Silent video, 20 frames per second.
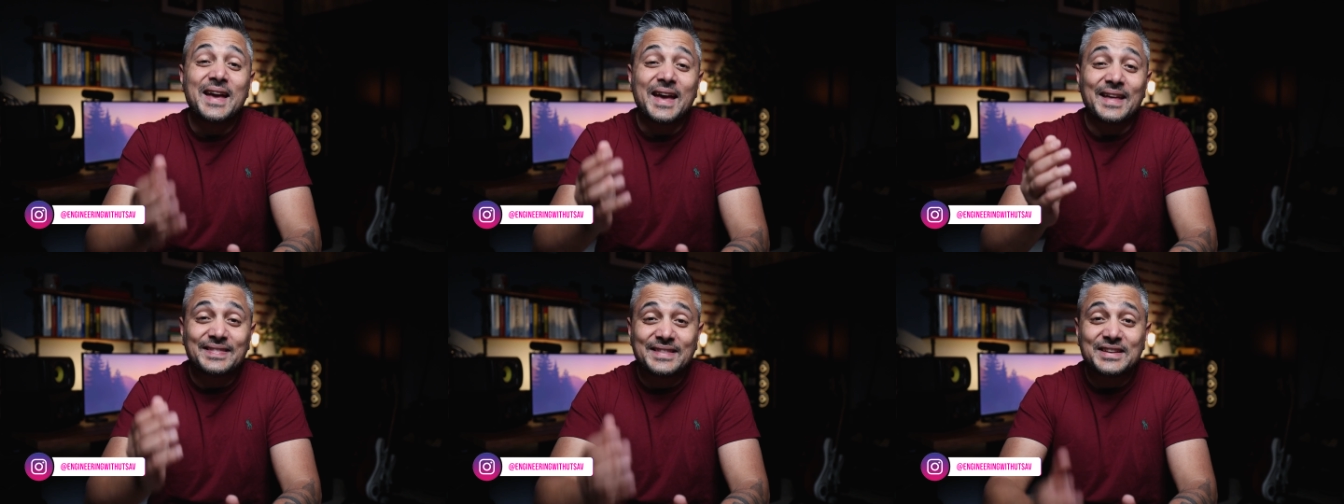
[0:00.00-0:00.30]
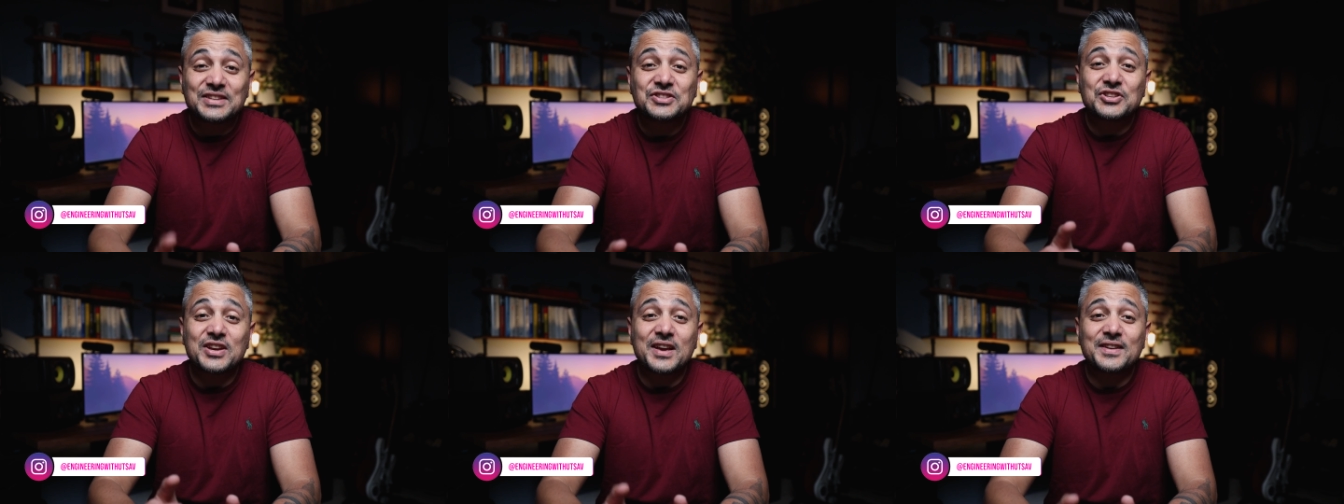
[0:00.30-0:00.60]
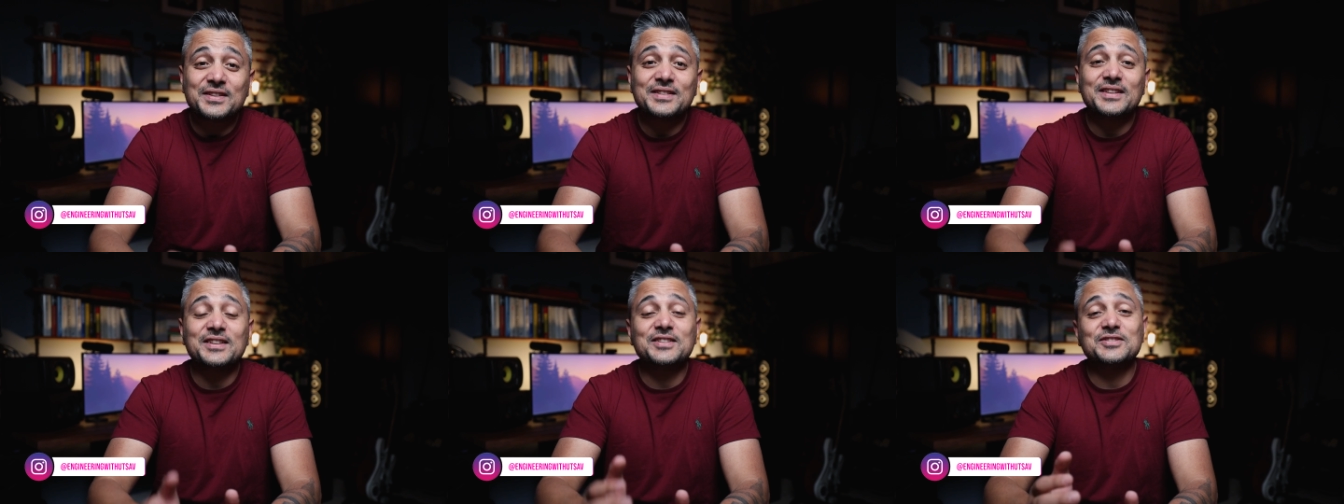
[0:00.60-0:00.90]
And this
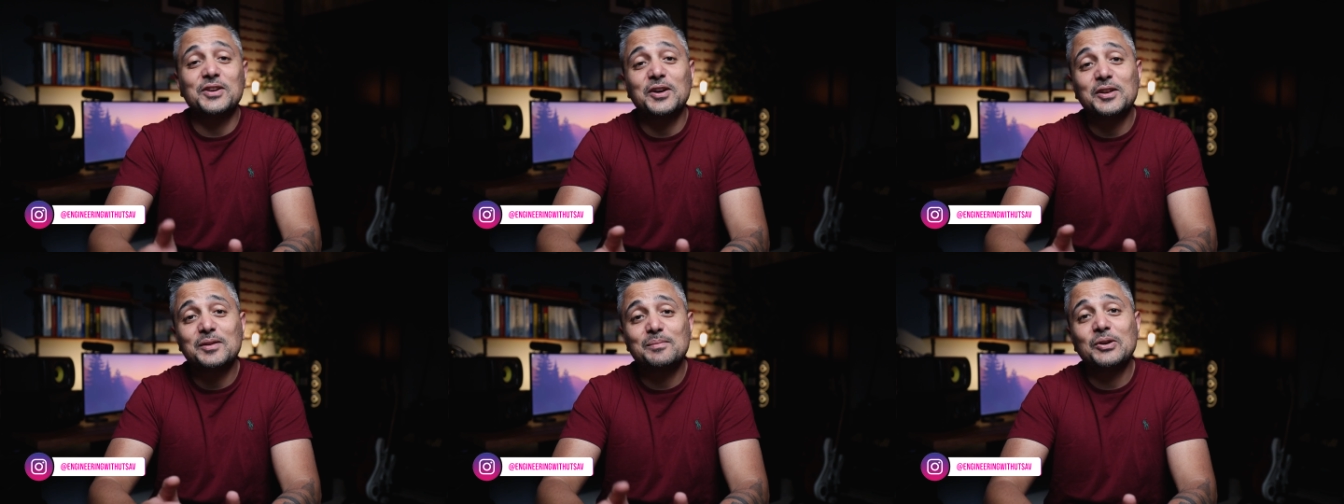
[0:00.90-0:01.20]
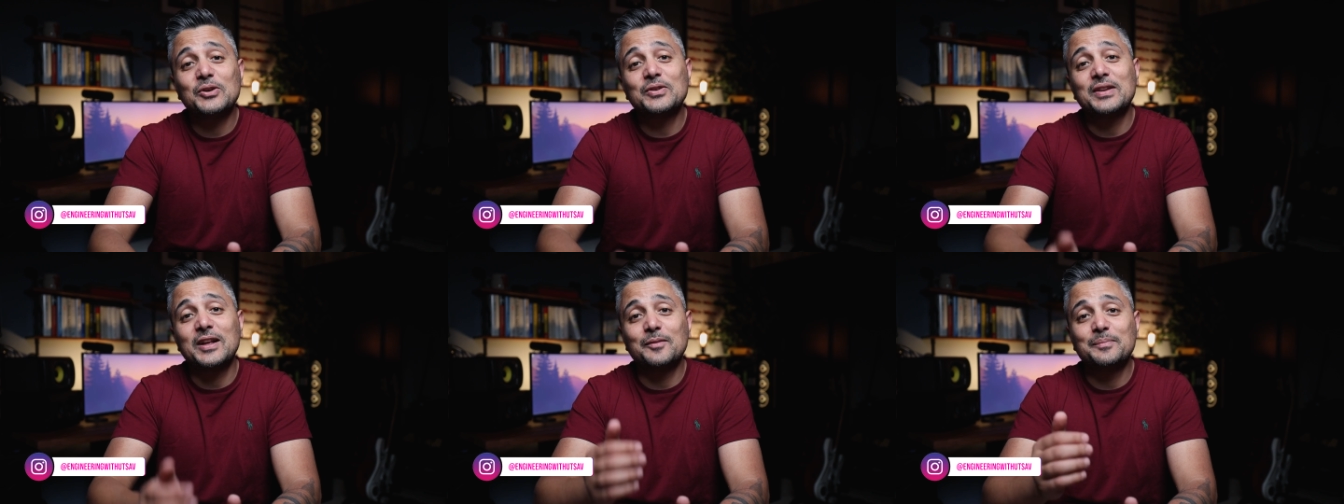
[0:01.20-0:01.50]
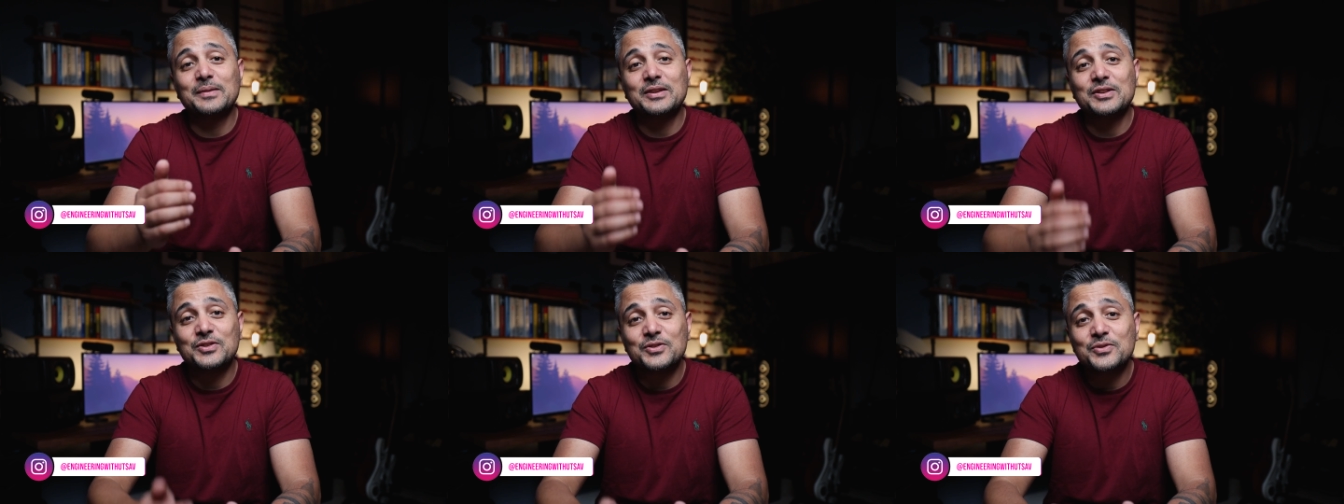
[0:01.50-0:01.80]
channel is all about
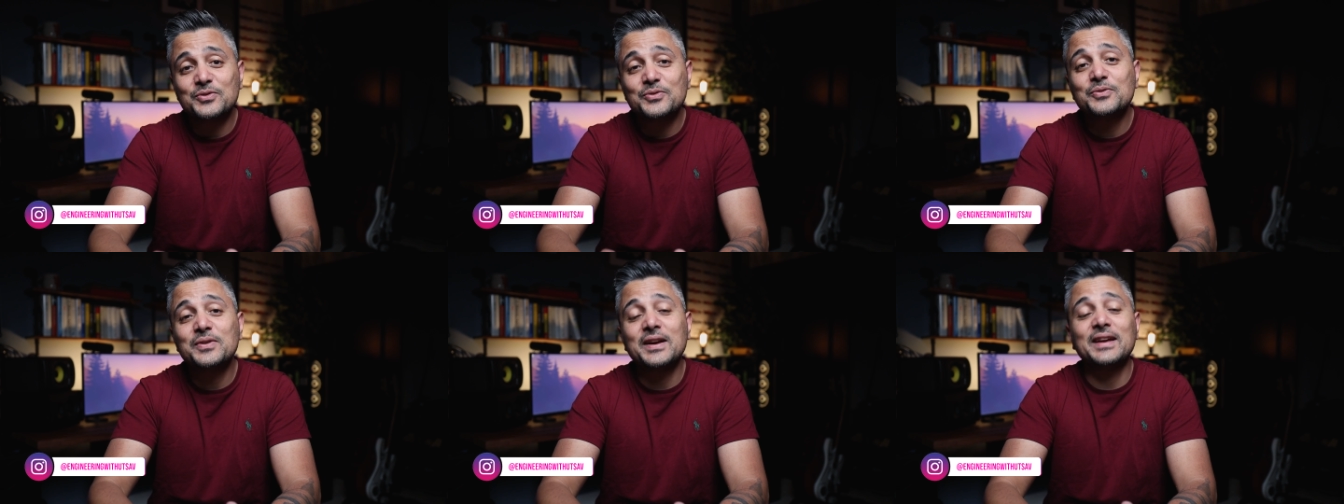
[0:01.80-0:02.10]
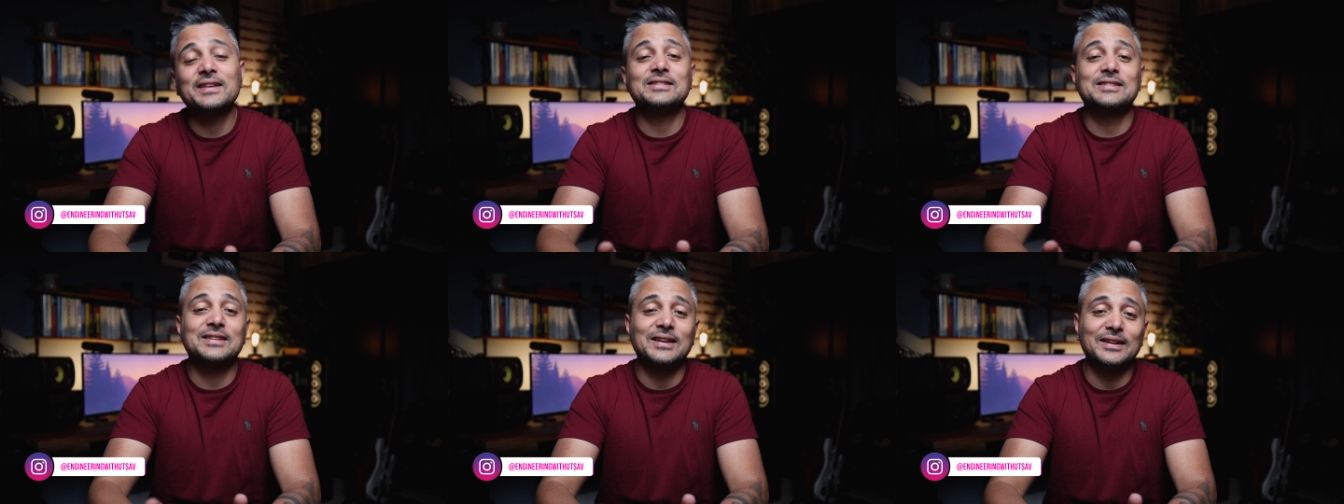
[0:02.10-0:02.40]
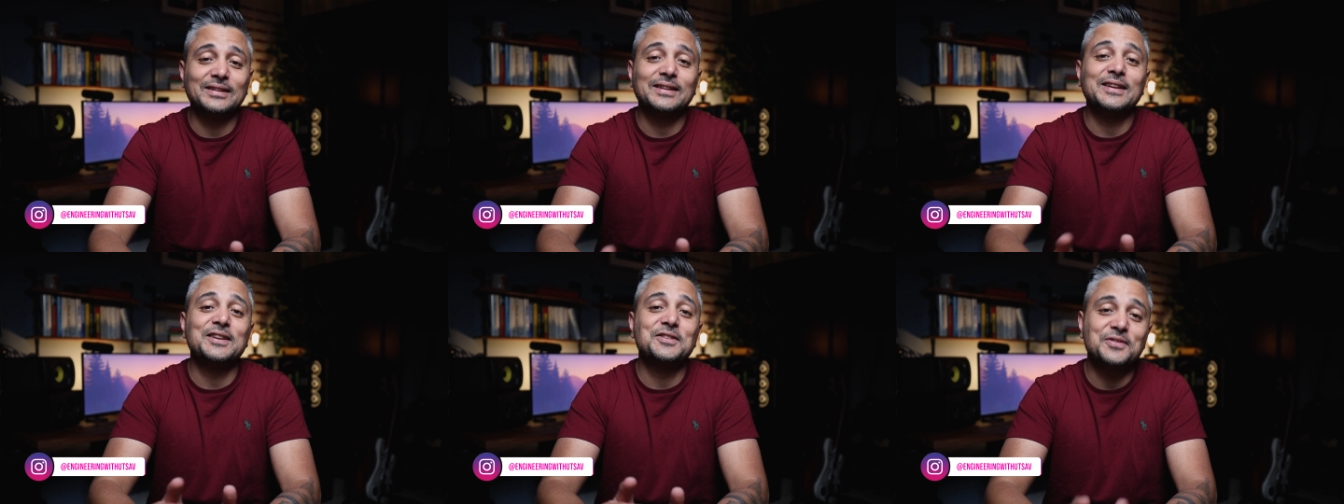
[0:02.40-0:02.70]
helping you
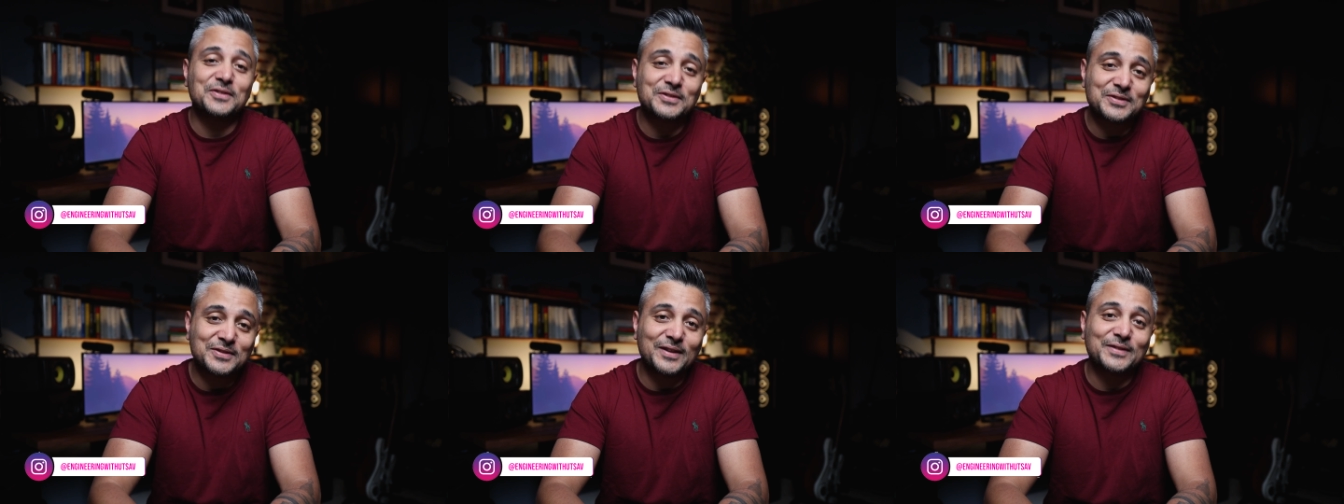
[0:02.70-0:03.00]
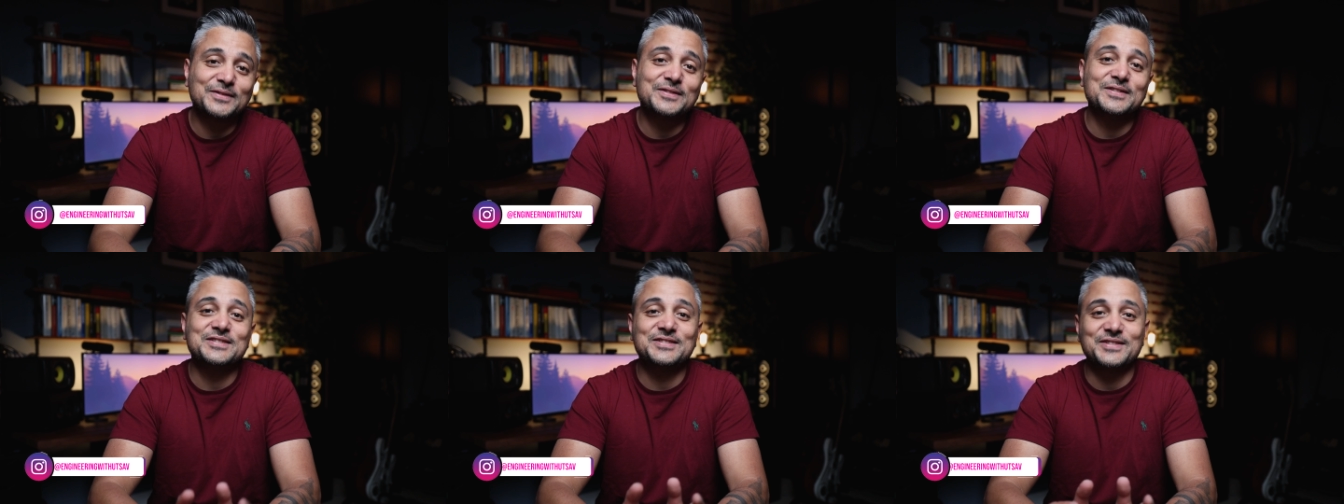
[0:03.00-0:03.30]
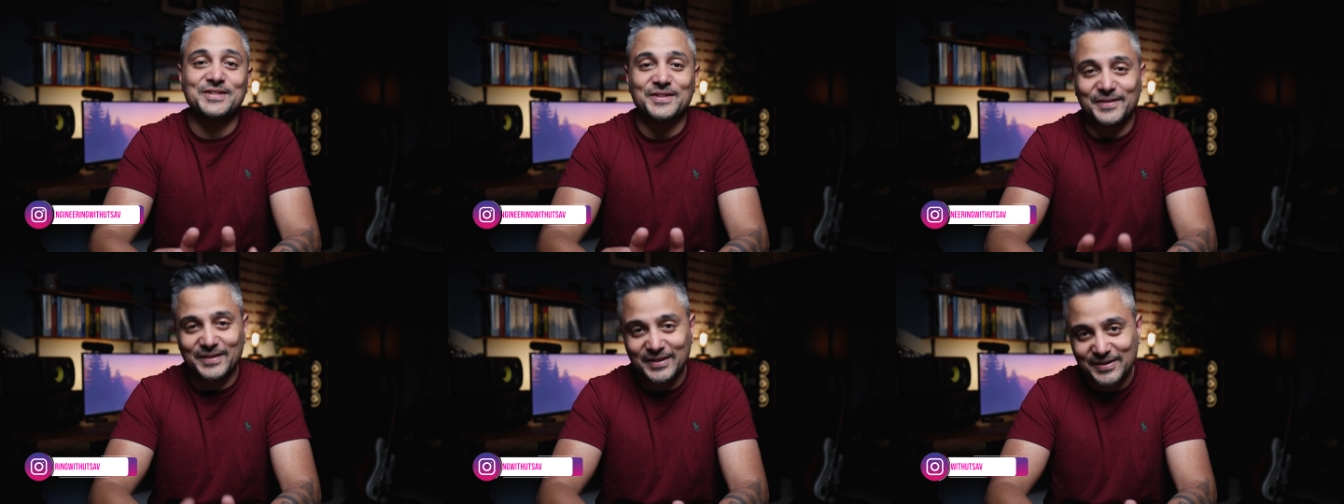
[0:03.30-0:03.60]
excel in your software
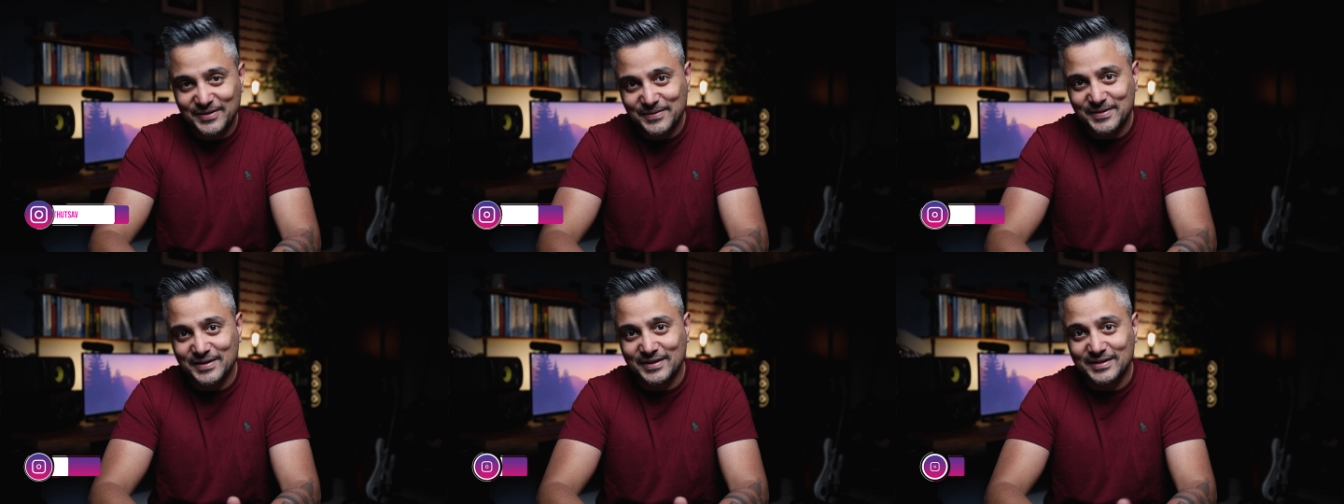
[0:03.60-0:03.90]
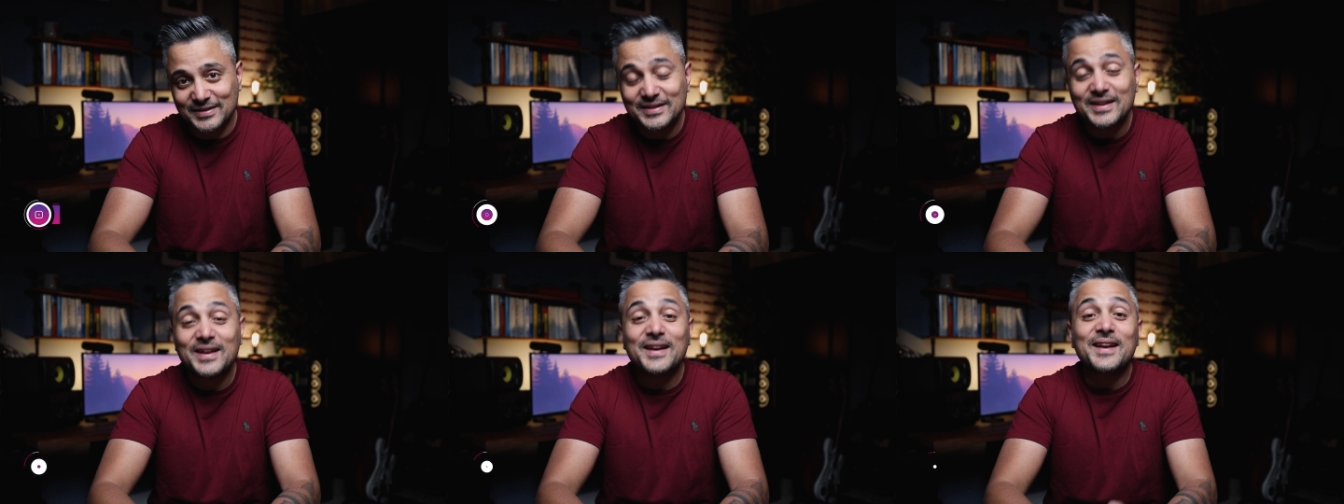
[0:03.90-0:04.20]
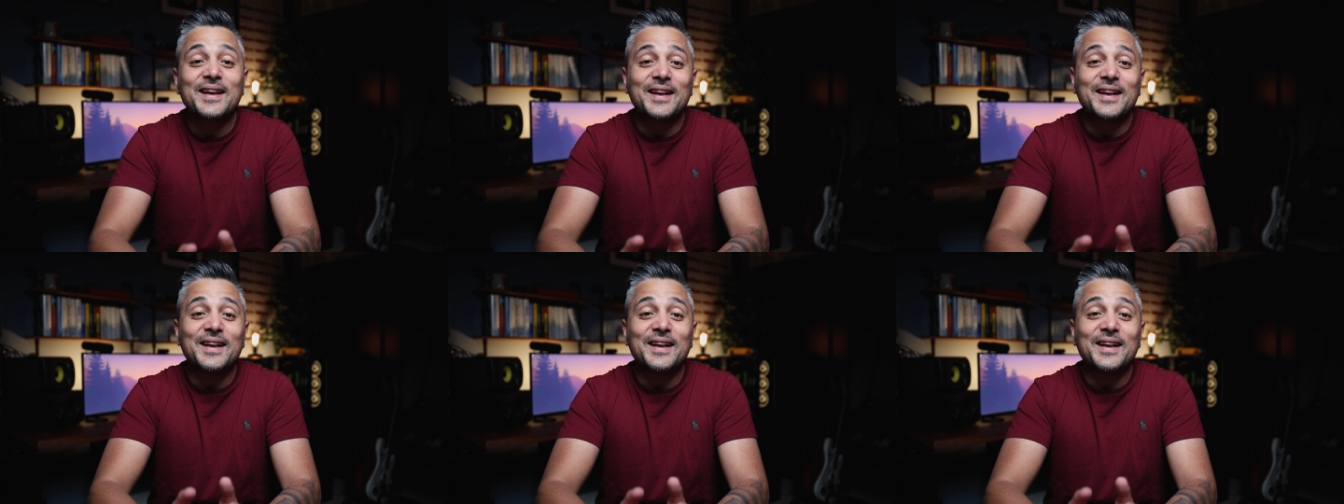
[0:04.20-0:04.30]
engineering careers.